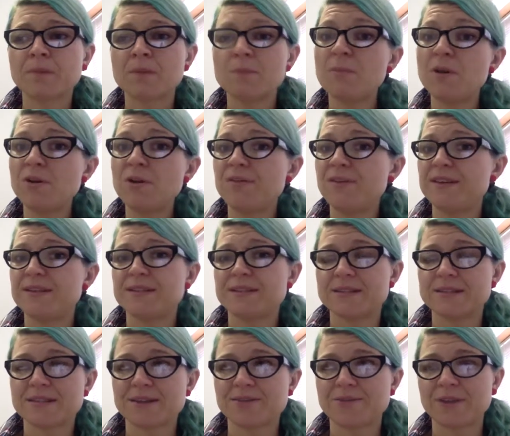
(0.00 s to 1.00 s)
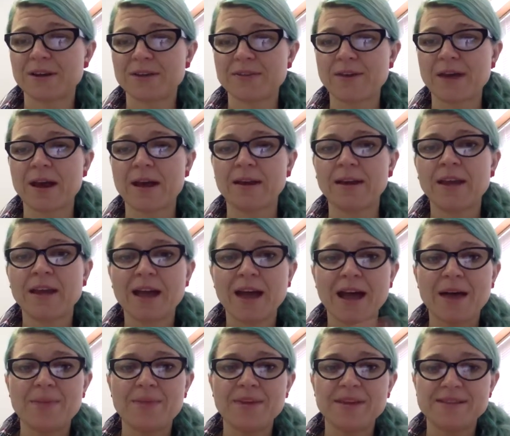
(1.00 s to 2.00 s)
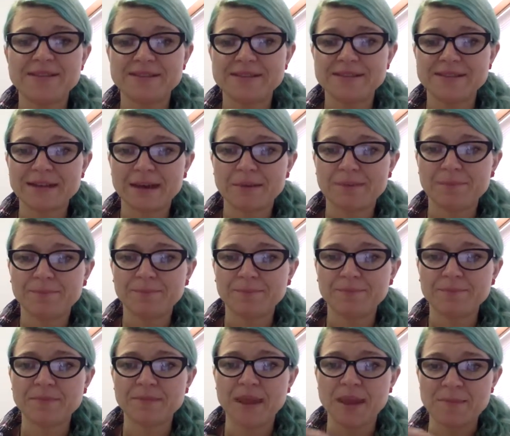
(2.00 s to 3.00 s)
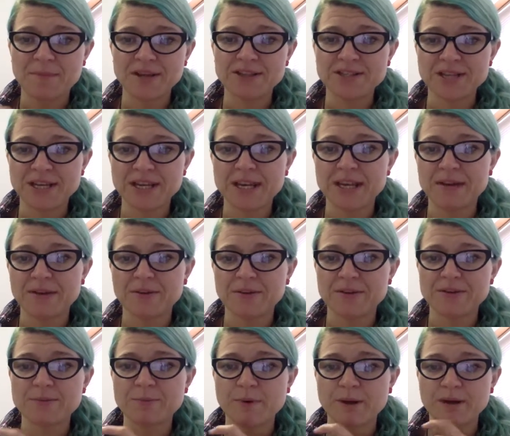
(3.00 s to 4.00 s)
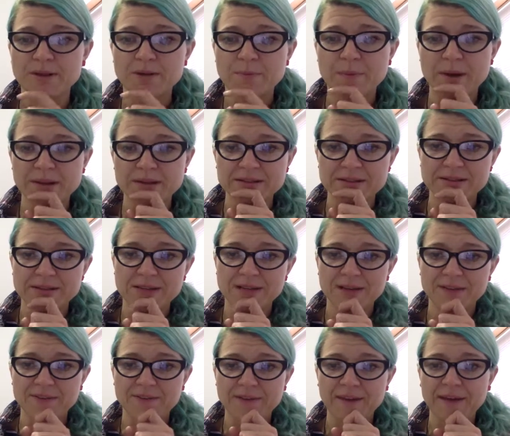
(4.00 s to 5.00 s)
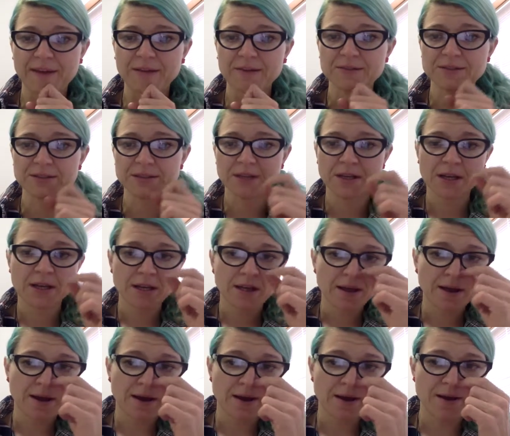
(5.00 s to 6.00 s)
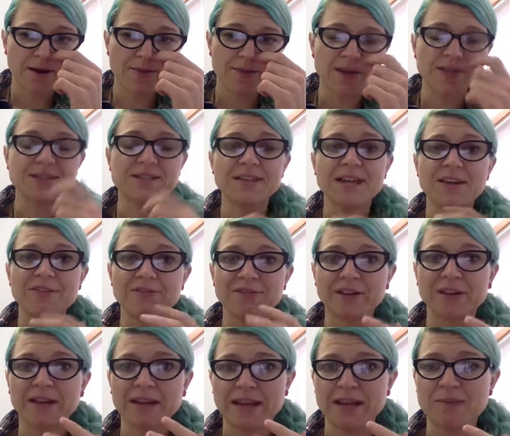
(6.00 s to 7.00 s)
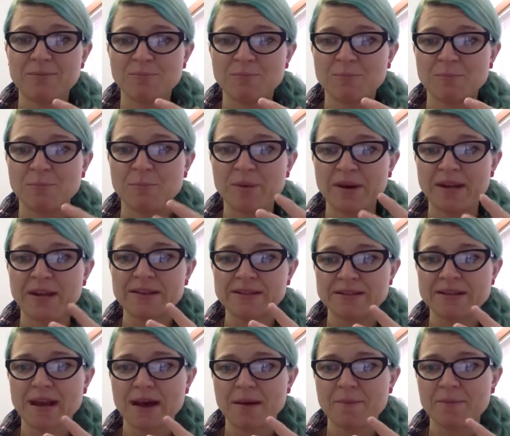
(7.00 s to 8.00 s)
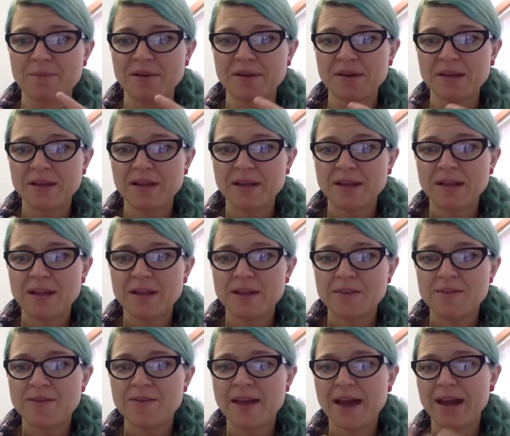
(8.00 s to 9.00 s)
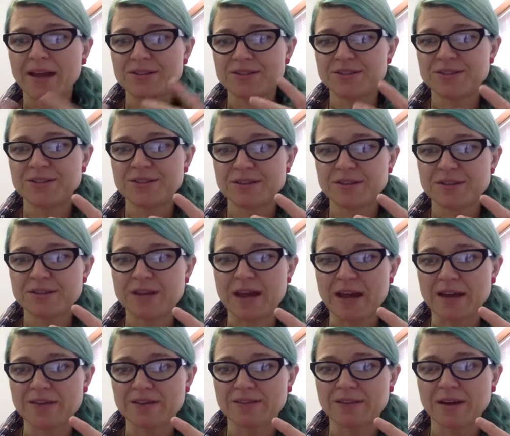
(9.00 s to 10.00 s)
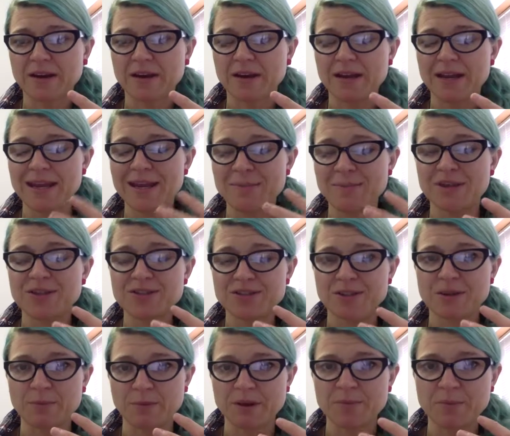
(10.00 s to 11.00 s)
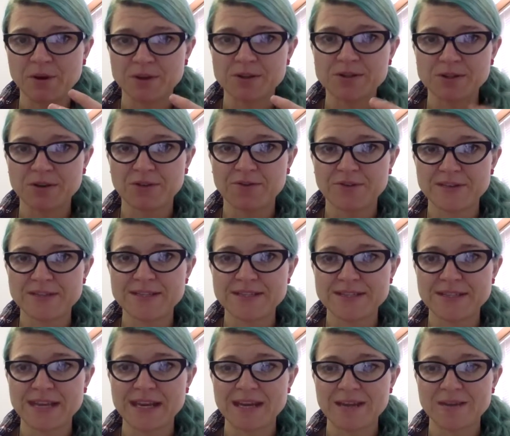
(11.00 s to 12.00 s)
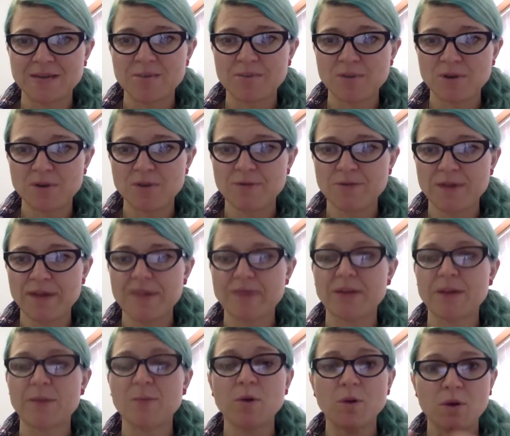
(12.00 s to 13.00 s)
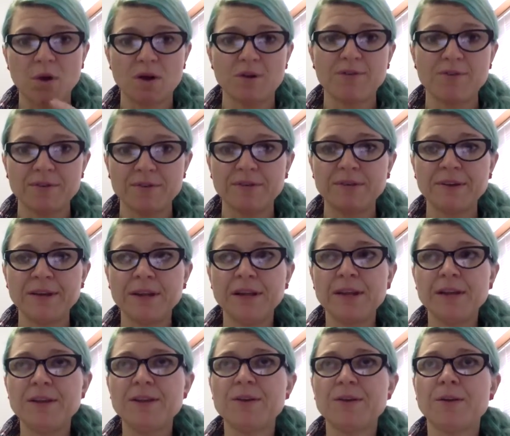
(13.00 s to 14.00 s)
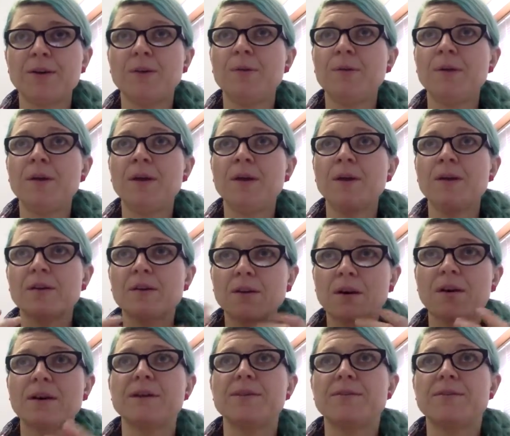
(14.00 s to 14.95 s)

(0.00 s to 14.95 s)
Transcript: movies and stuff like that. And this image here is one of the ones that I found that definitely brings up that image that we most often see in the movie, that will often, kind